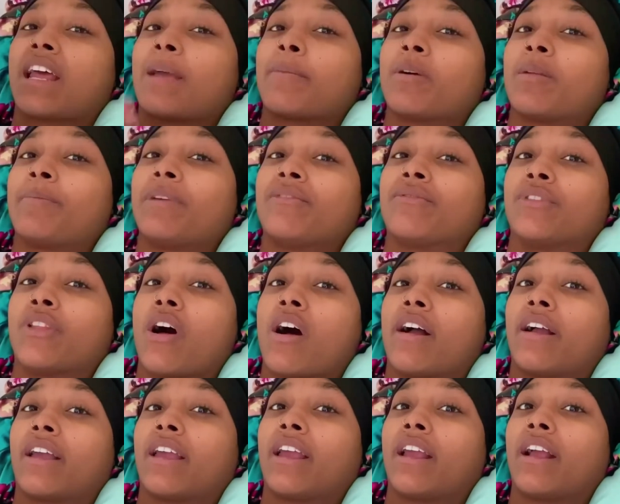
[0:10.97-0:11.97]
I'm going to be
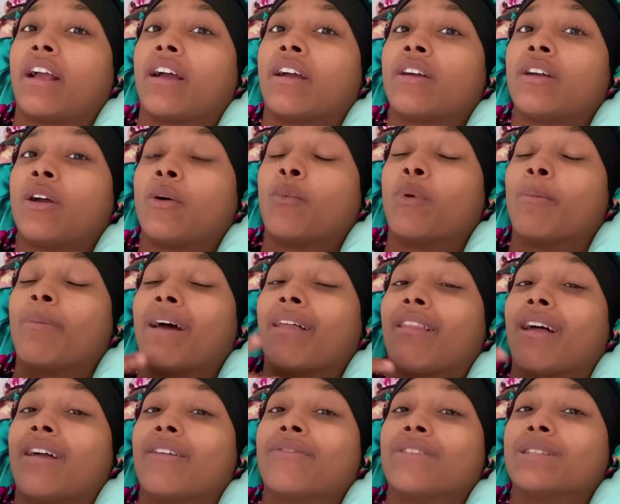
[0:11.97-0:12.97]
vlogging what my
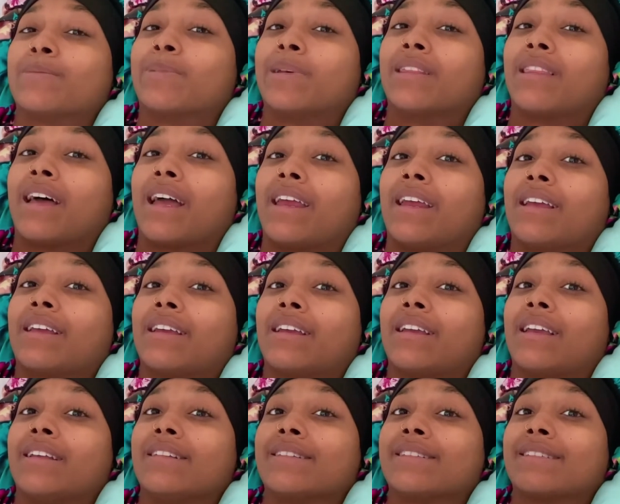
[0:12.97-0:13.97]
life has been like
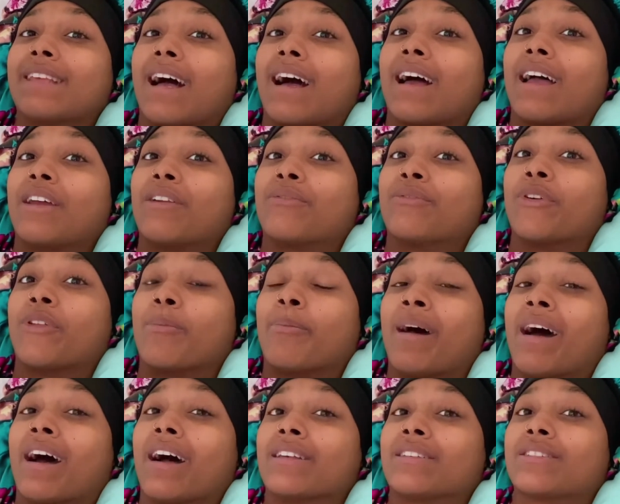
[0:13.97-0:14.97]
inside for the
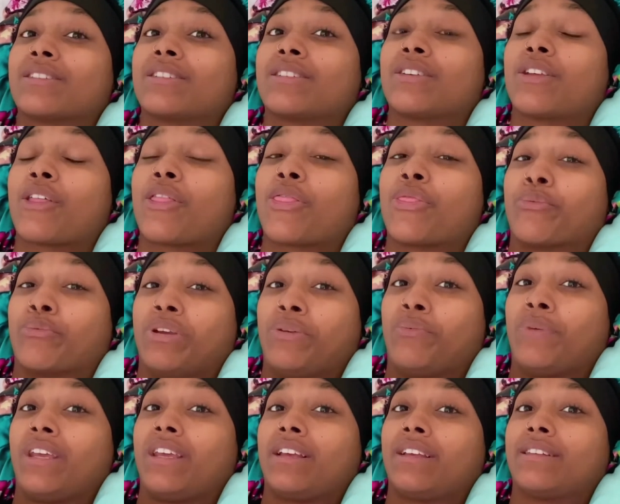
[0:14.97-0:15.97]
past 3
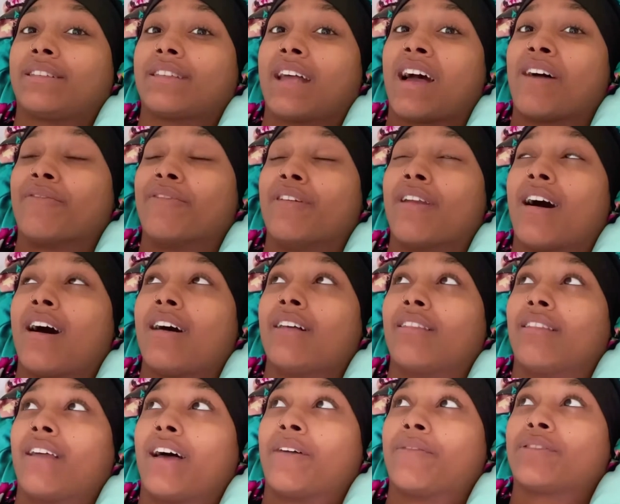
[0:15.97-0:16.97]
weeks. I have not
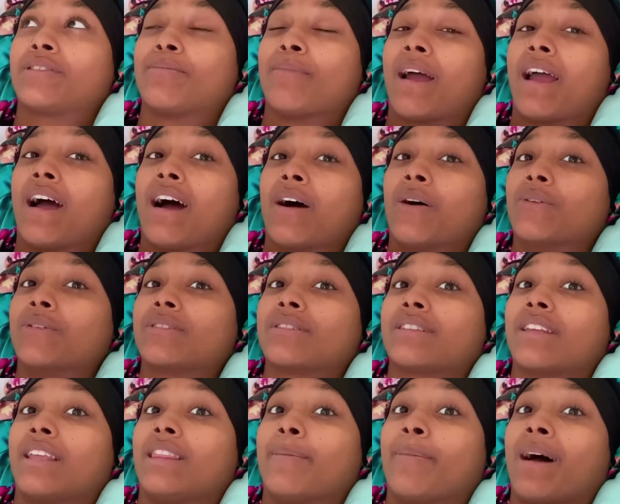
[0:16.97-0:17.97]
left my house
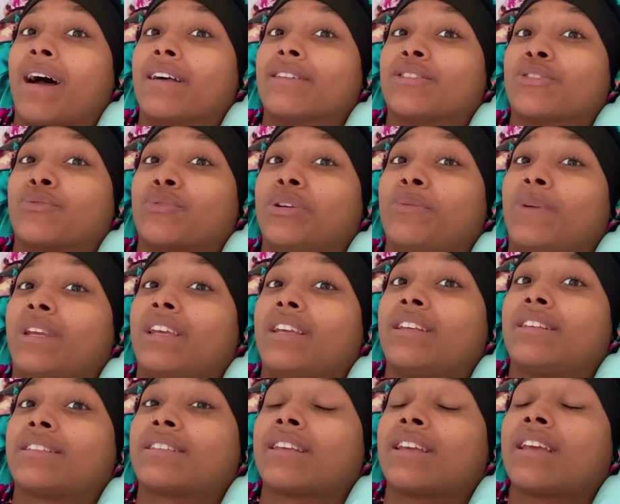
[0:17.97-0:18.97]
in the past 3
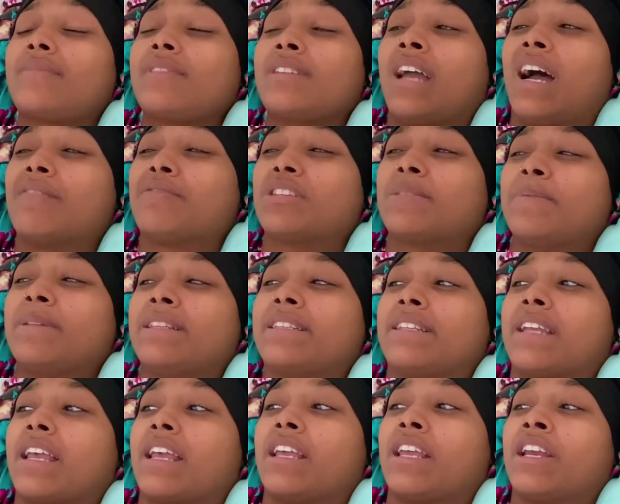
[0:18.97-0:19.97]
weeks. I've just been
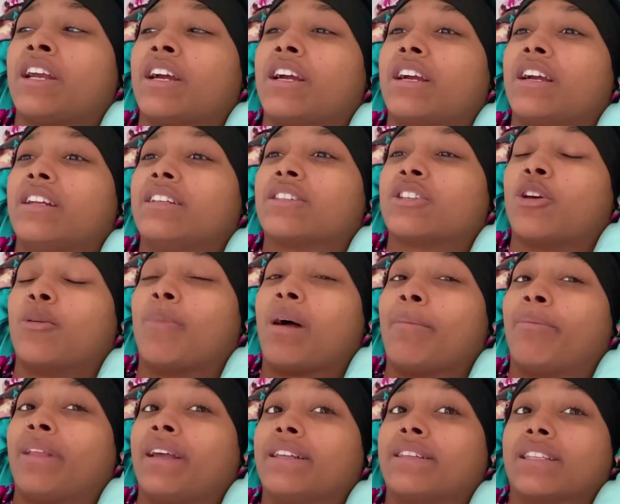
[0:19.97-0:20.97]
staying here until my
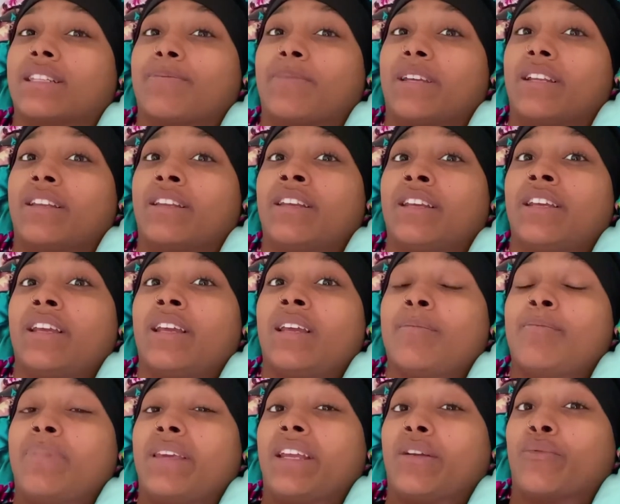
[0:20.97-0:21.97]
place has been
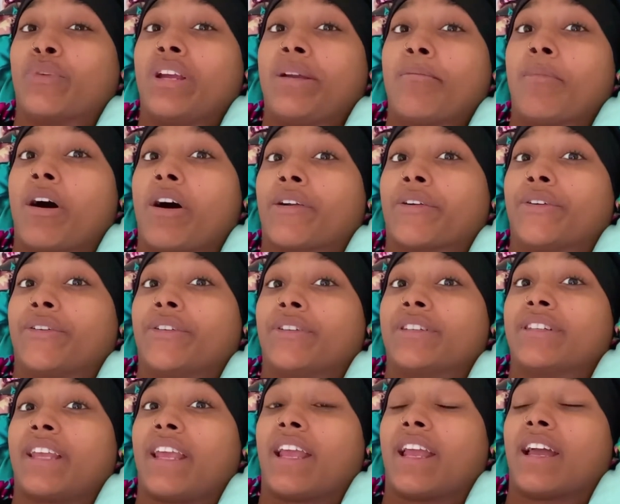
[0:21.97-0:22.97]
being
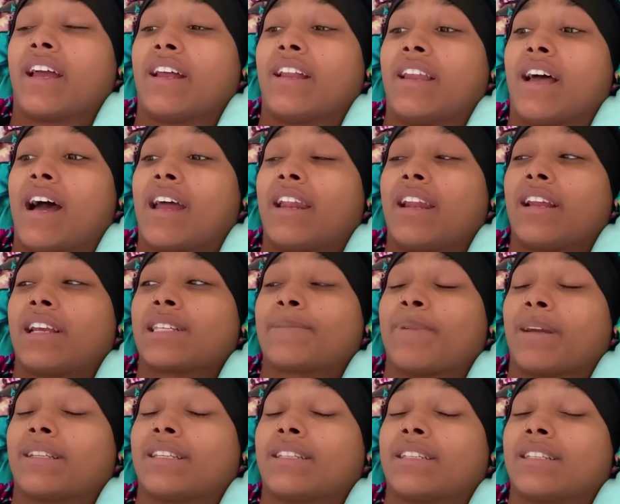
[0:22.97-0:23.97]
remodeled, and I didn't
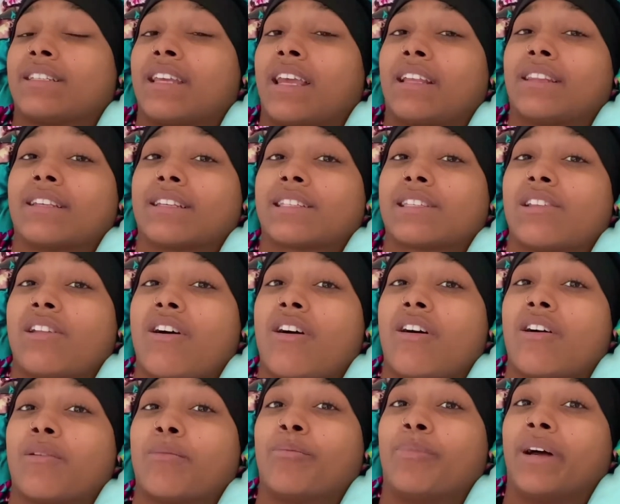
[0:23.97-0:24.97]
expect it to take this
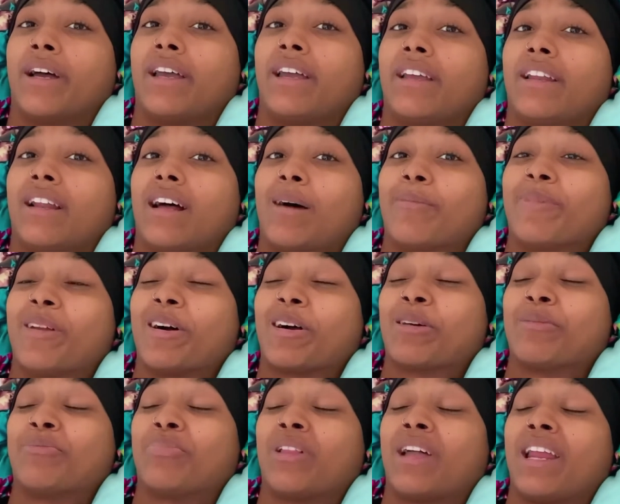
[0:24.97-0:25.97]
long, but I'm not
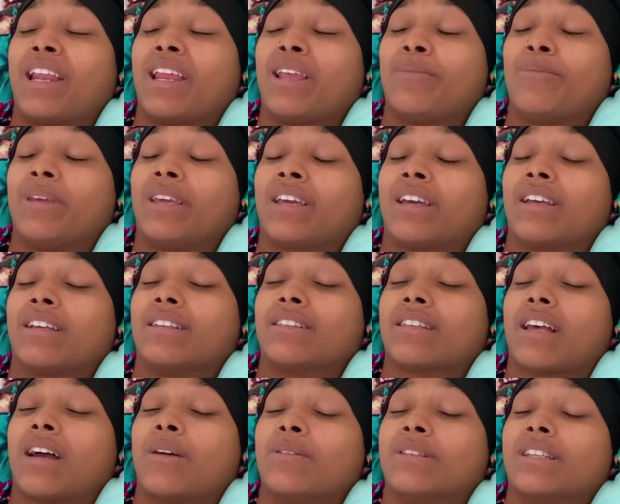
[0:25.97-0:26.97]
complaining because
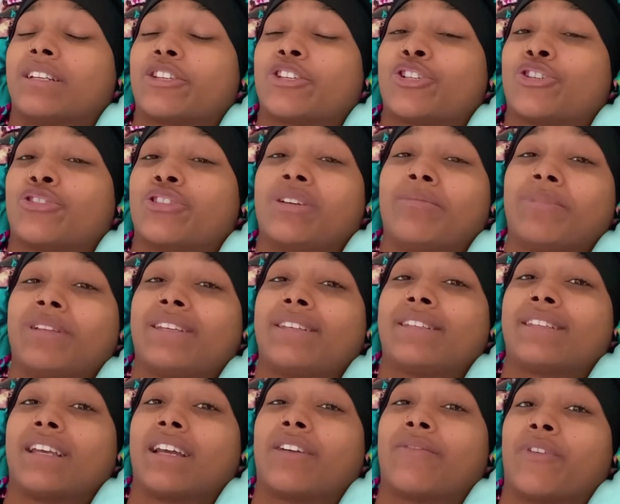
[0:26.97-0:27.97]
I was extremely
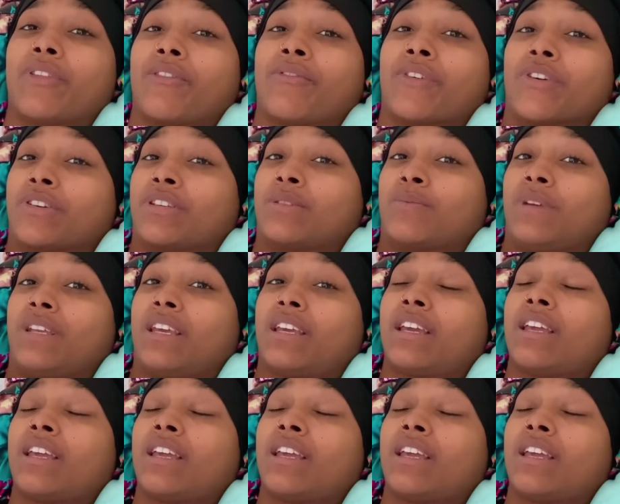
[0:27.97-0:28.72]
sick for the first week.